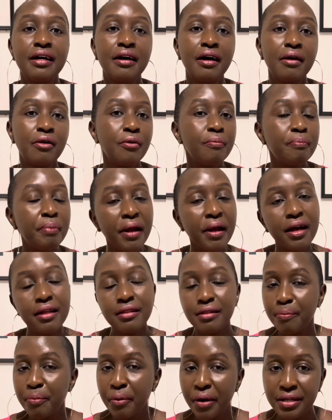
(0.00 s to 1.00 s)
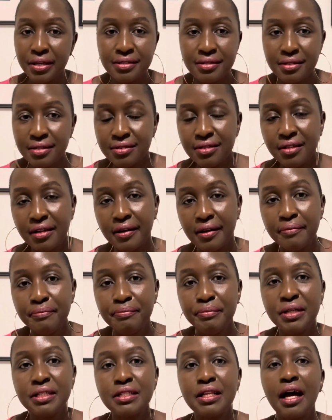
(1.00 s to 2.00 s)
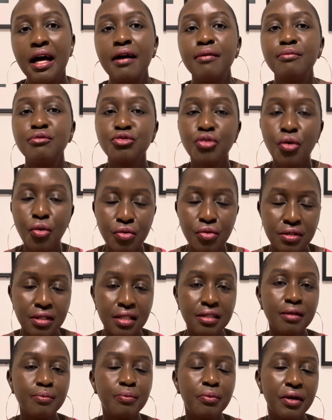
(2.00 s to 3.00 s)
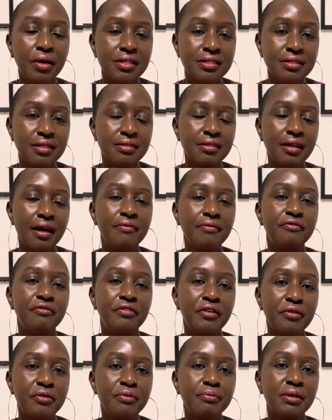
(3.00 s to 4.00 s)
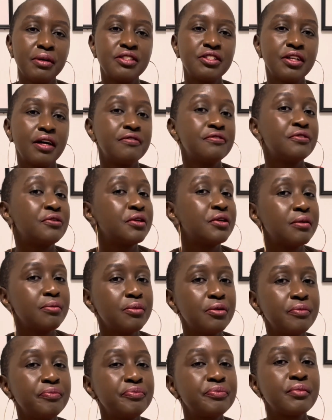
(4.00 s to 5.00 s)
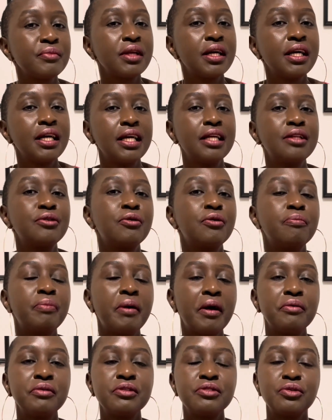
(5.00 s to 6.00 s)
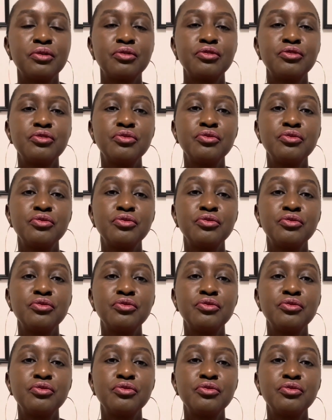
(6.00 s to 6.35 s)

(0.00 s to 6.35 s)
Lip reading: compare the prices there. But I'm told that the prices are very much affordable in comparison to